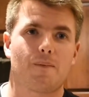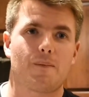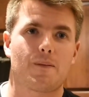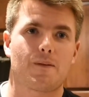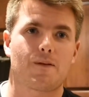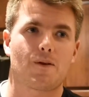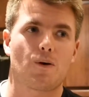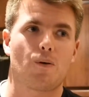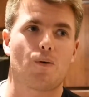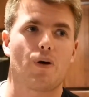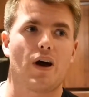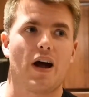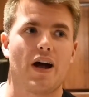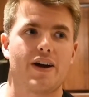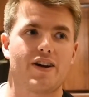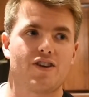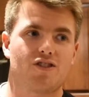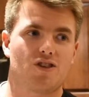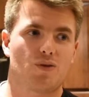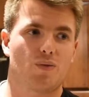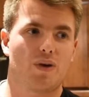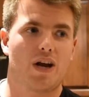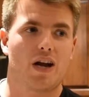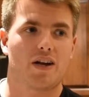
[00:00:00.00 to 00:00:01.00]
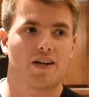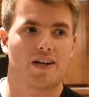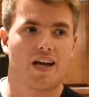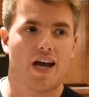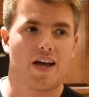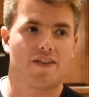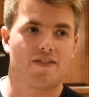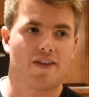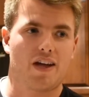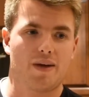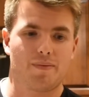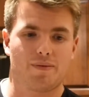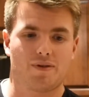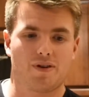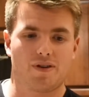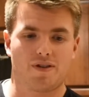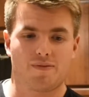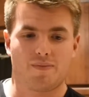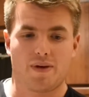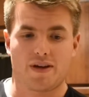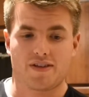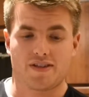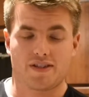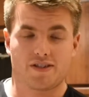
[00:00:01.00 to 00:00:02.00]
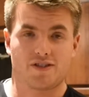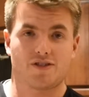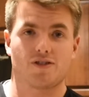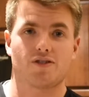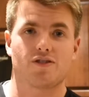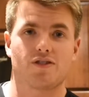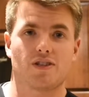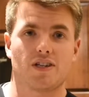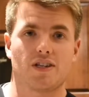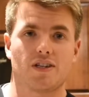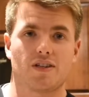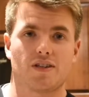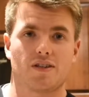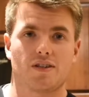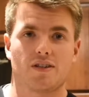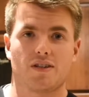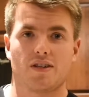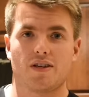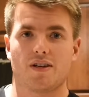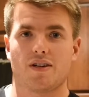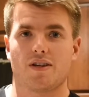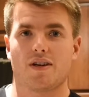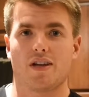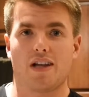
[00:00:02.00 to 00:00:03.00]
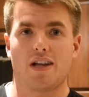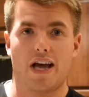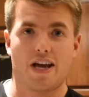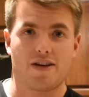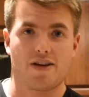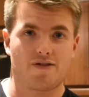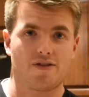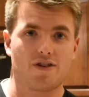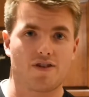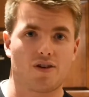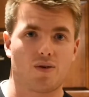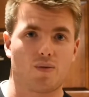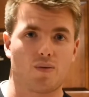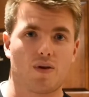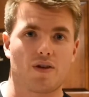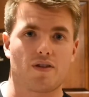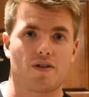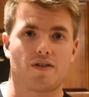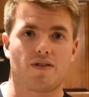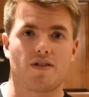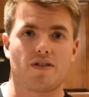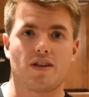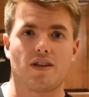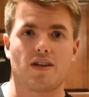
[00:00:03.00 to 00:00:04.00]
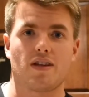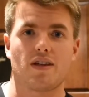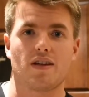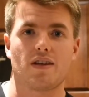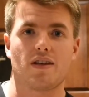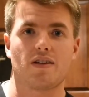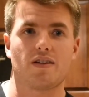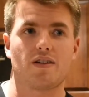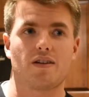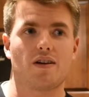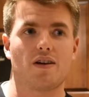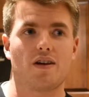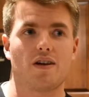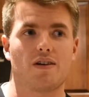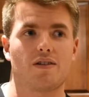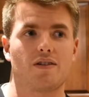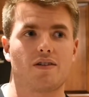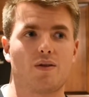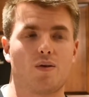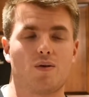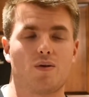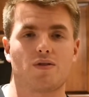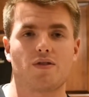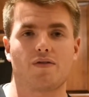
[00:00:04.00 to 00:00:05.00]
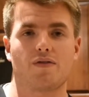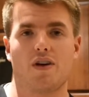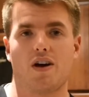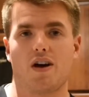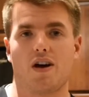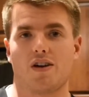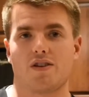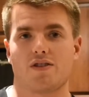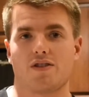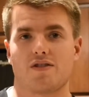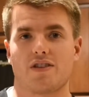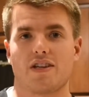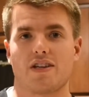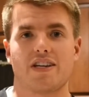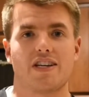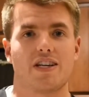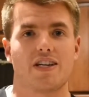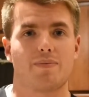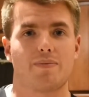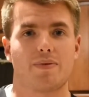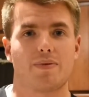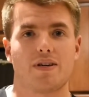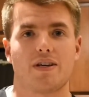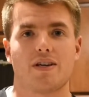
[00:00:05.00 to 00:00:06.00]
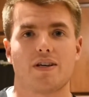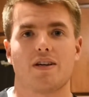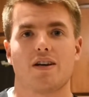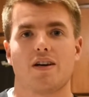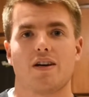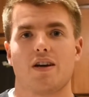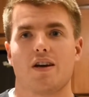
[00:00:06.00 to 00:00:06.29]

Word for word: so I initially went out and got that because my signature scent last year was the uh, Dior Sauvage EDP.